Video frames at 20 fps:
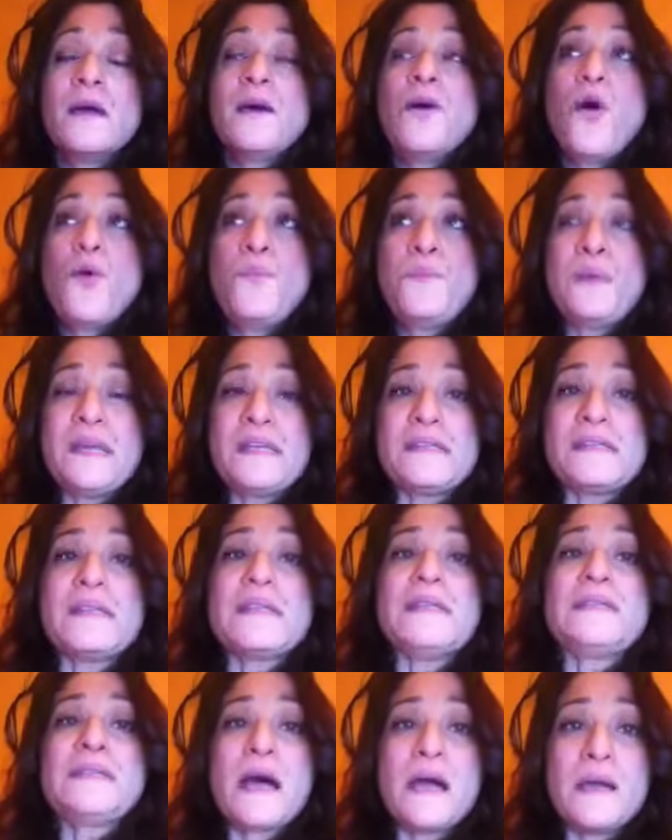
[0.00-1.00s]

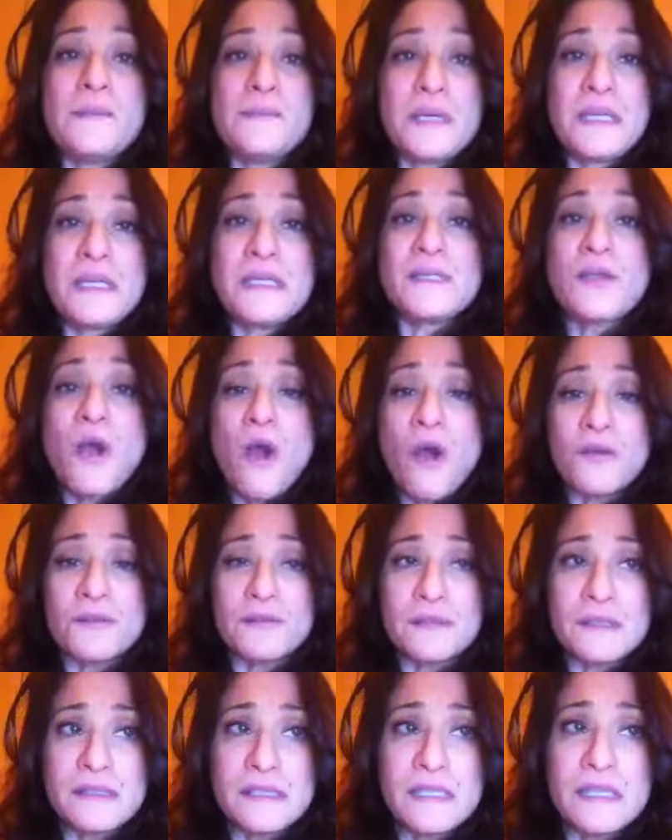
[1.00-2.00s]
obesity, diabetes,
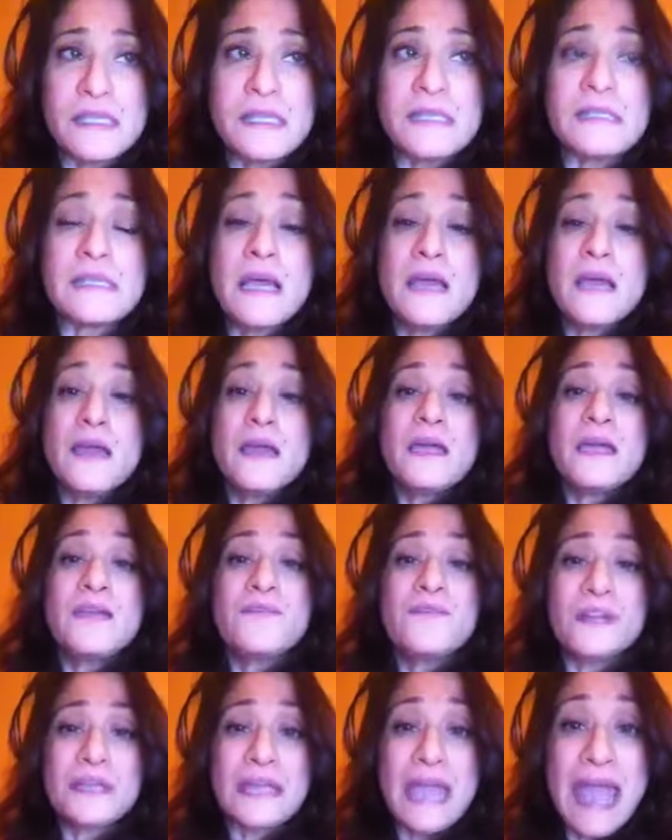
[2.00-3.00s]
heart disease,
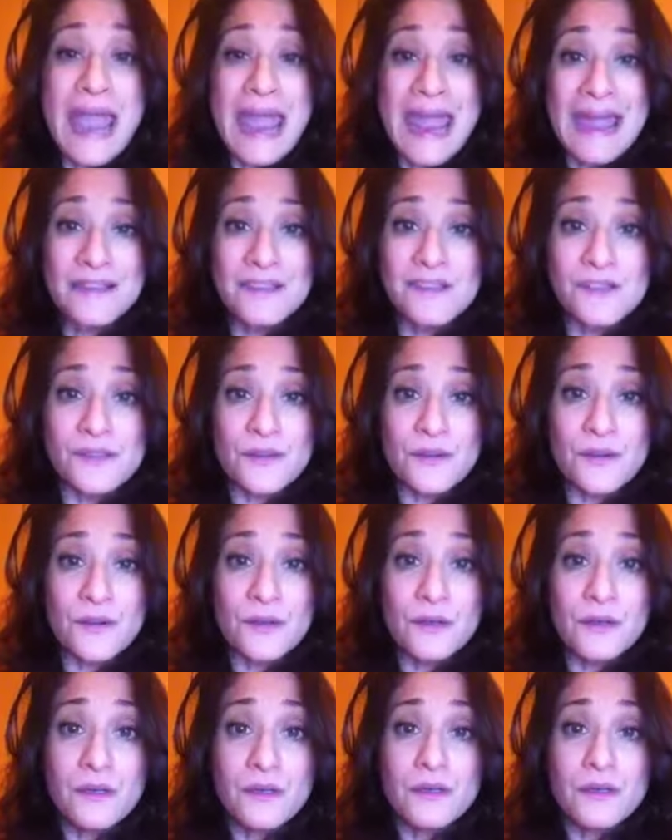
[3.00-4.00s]
even cancer.